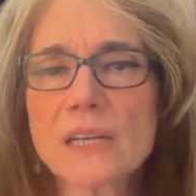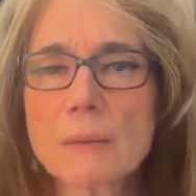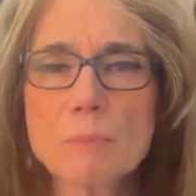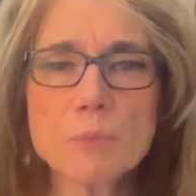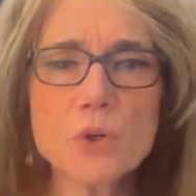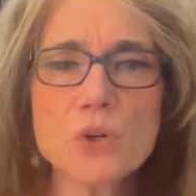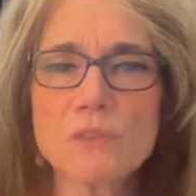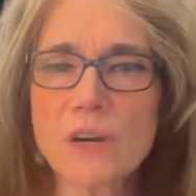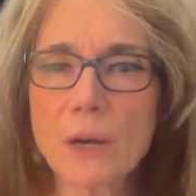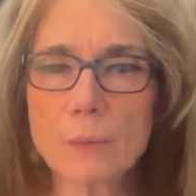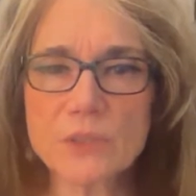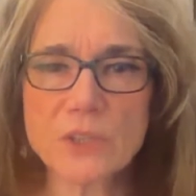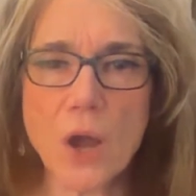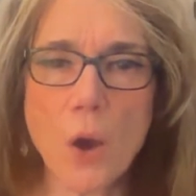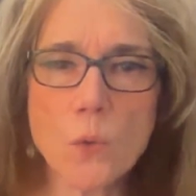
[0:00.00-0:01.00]
to prove I
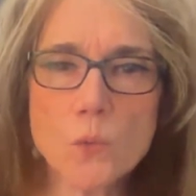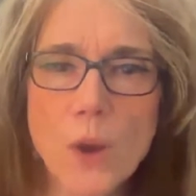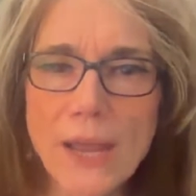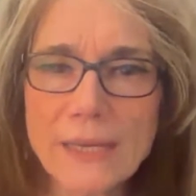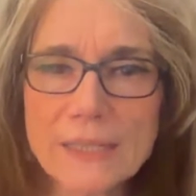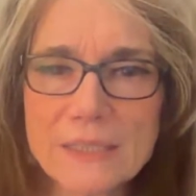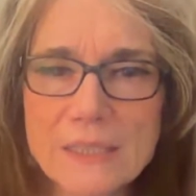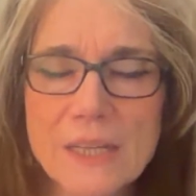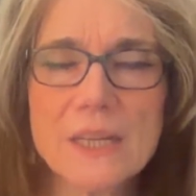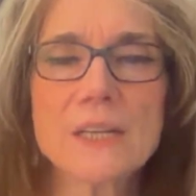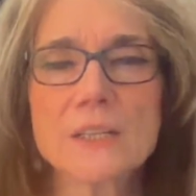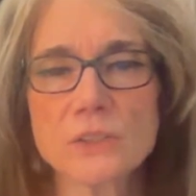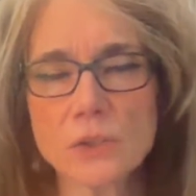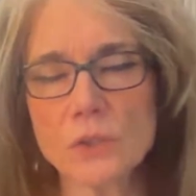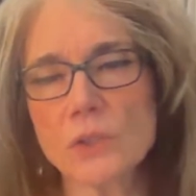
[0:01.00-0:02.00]
was all right.
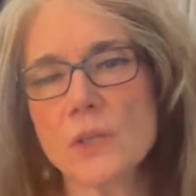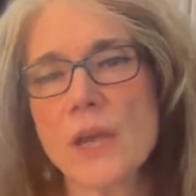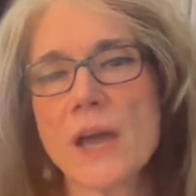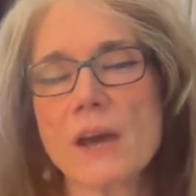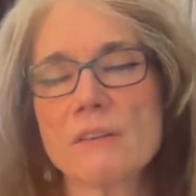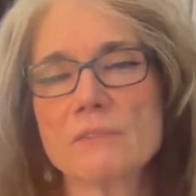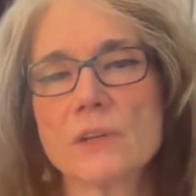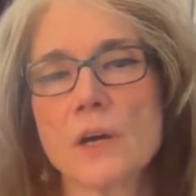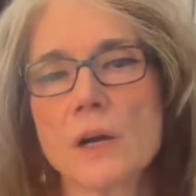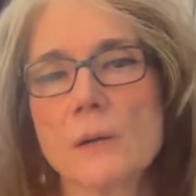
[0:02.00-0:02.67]
So you have